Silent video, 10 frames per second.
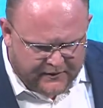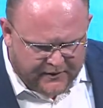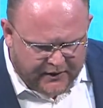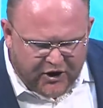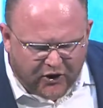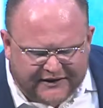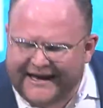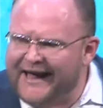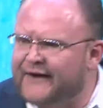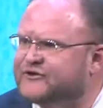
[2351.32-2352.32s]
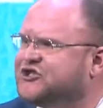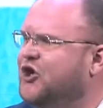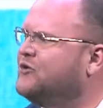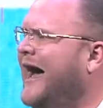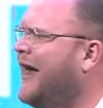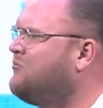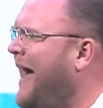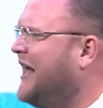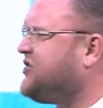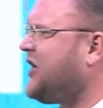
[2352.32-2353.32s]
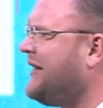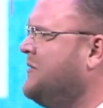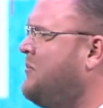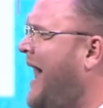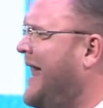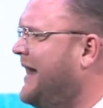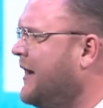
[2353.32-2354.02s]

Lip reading: Your gifts do not magically make